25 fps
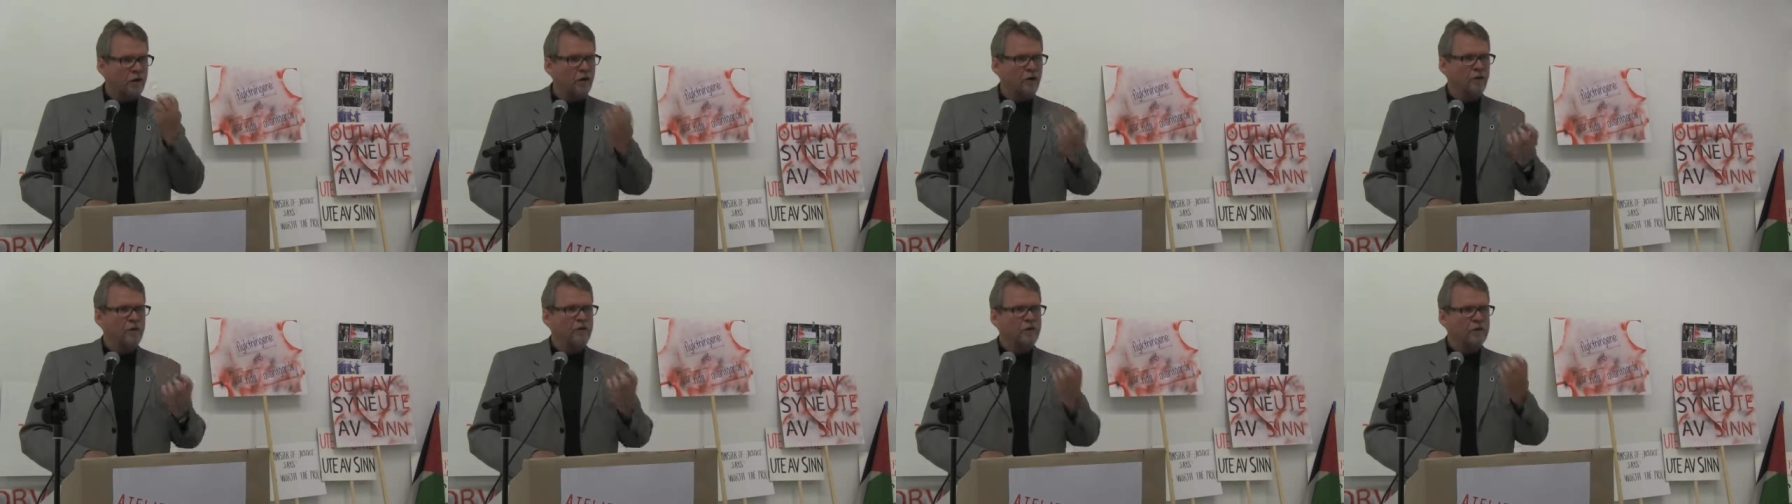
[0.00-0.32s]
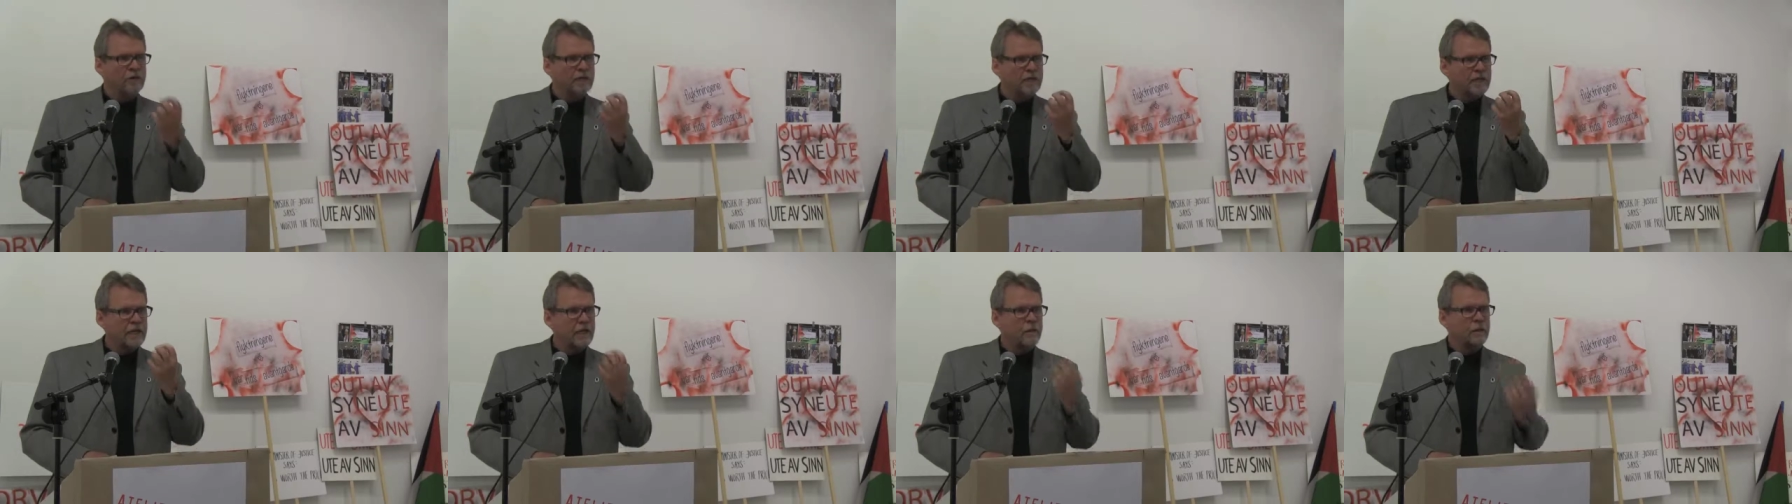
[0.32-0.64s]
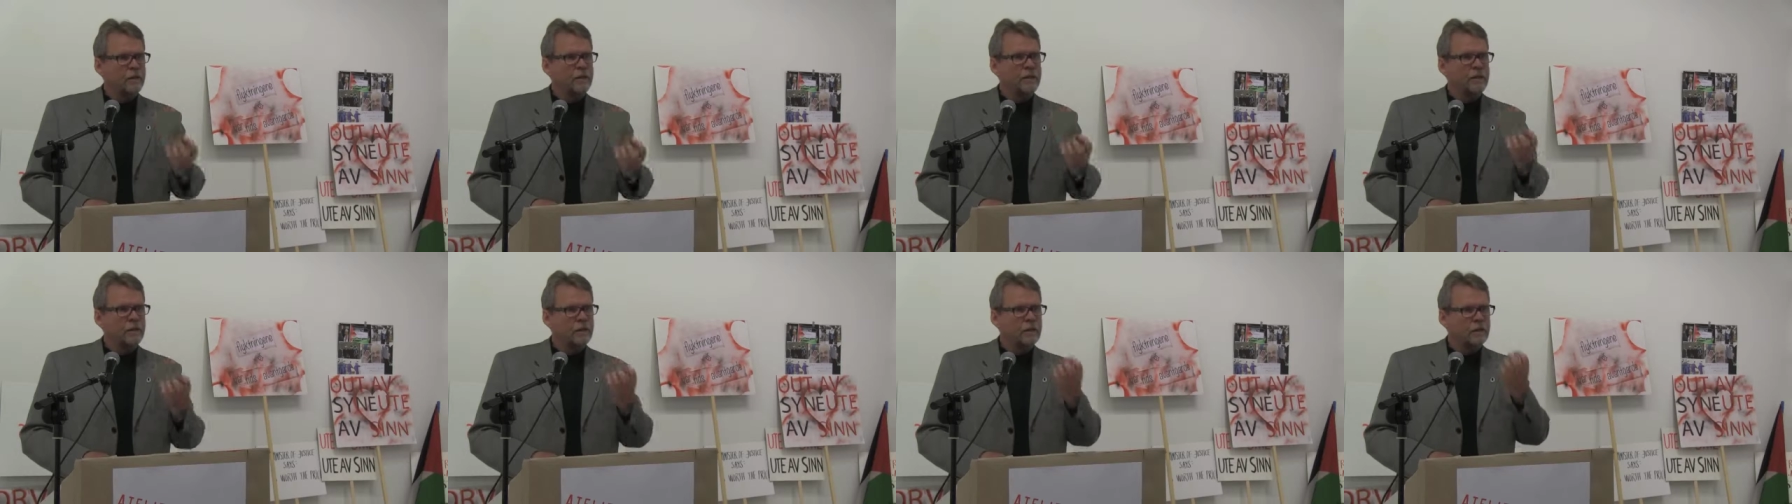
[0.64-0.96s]
of
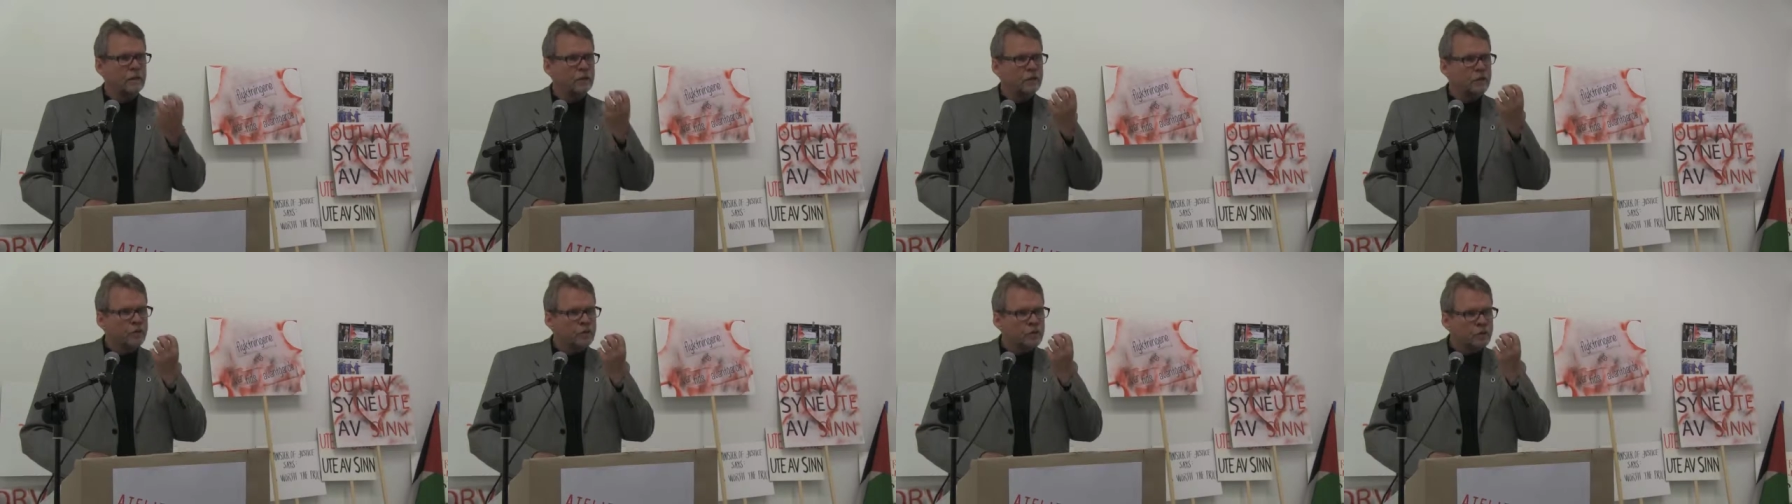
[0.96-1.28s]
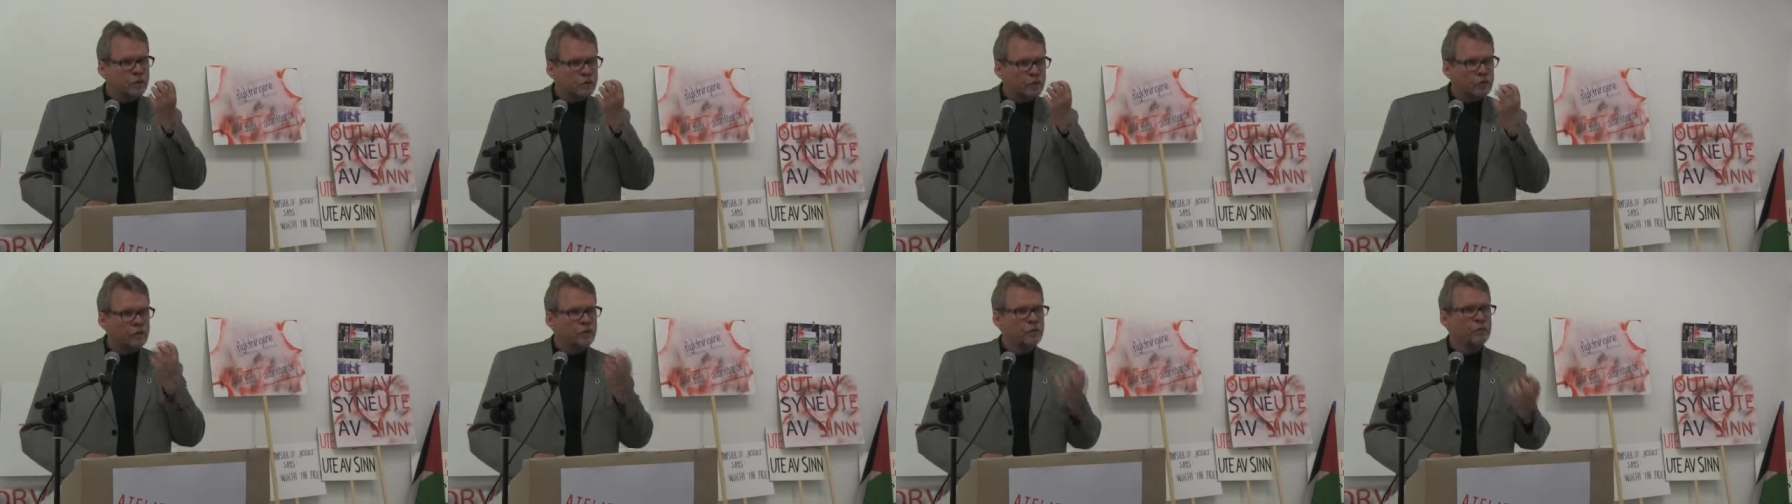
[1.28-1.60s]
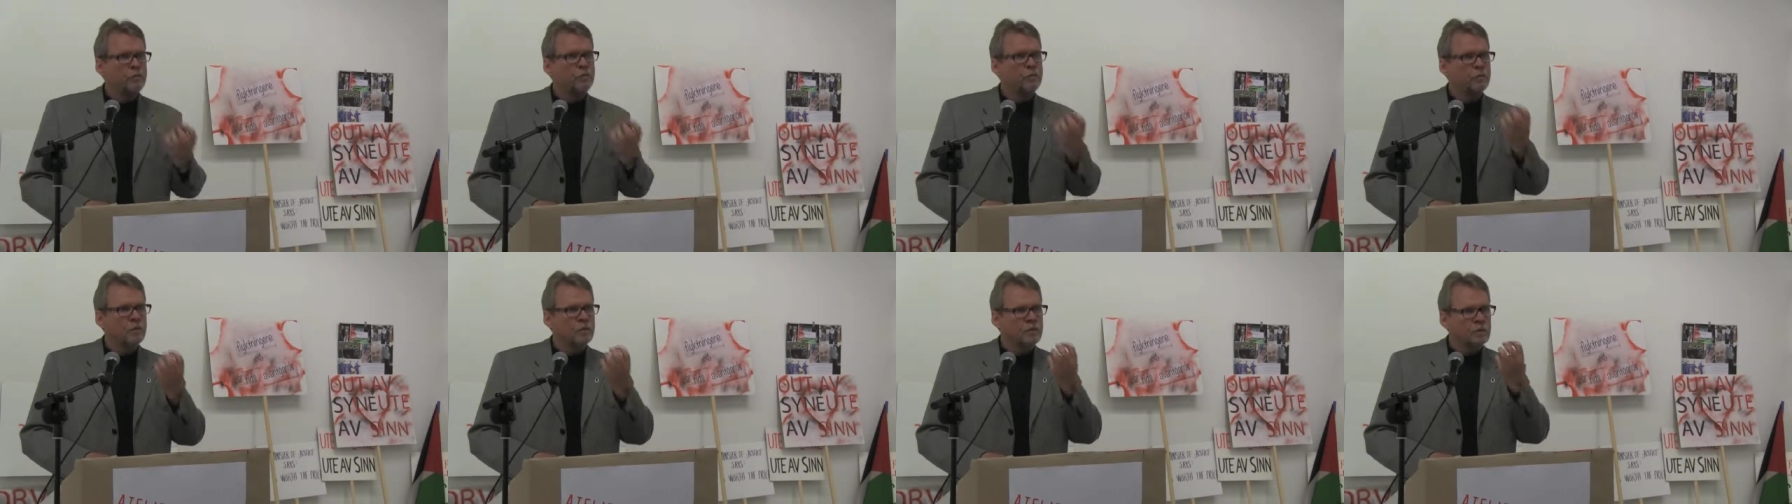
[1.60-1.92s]
capital to
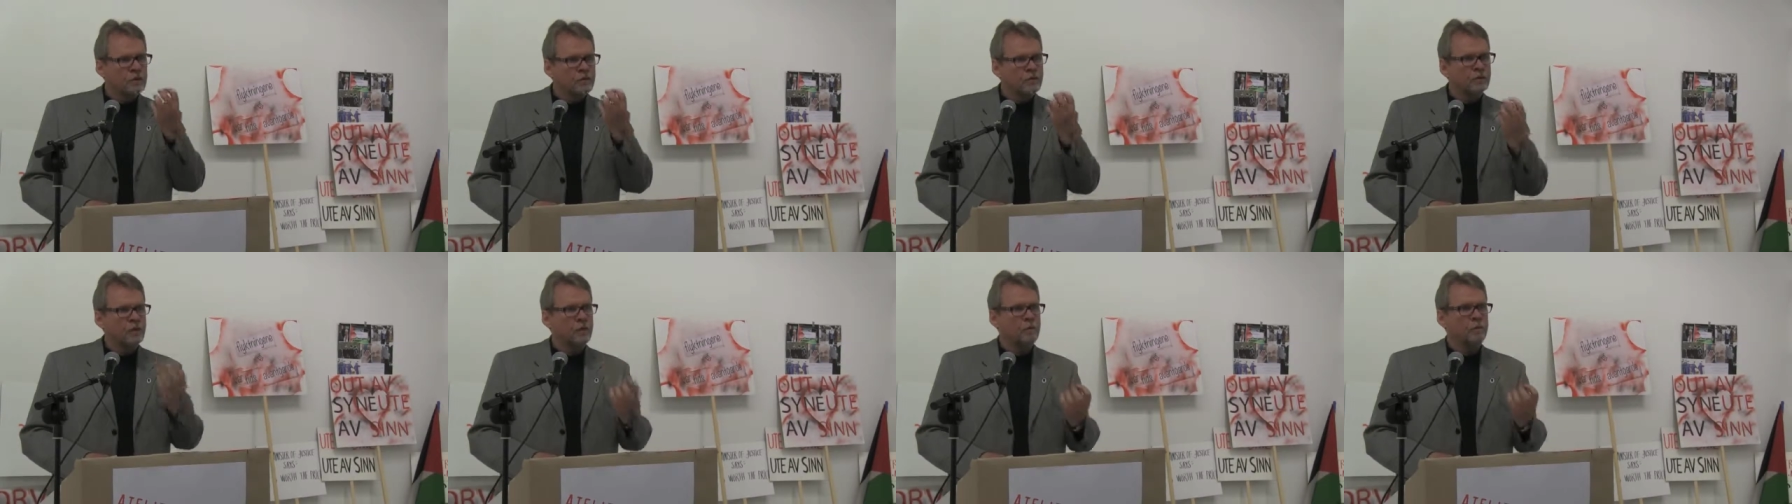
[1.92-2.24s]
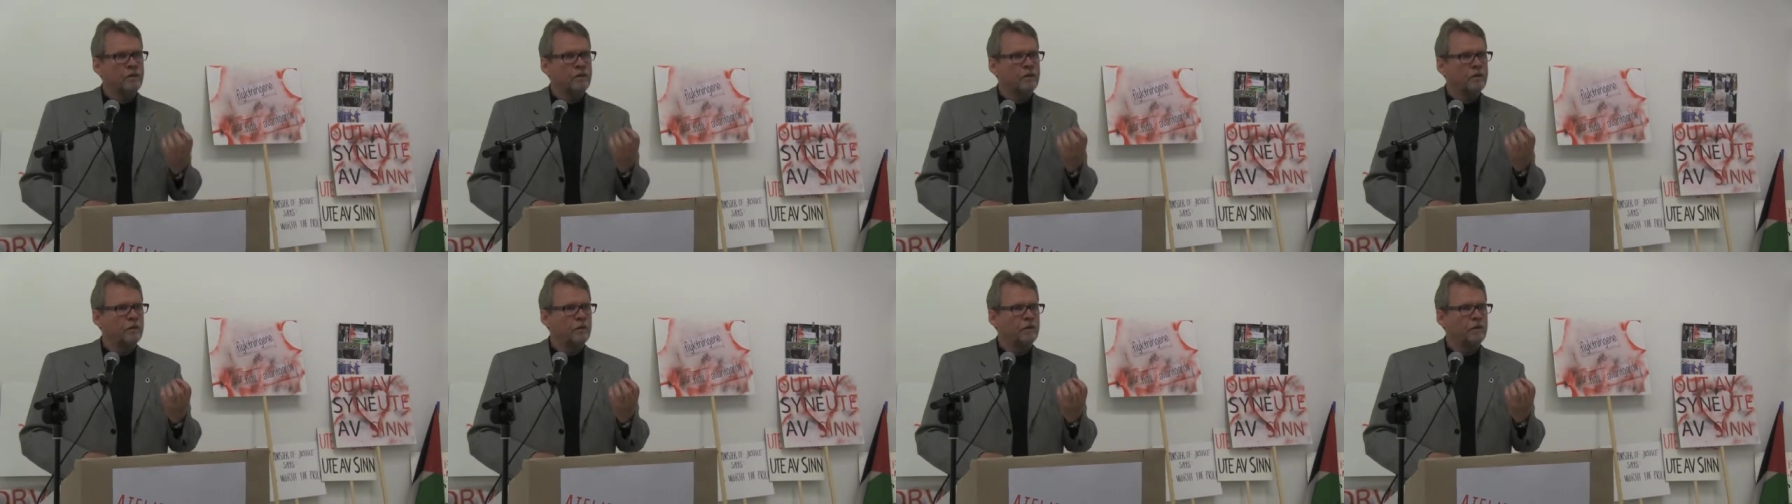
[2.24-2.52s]
developing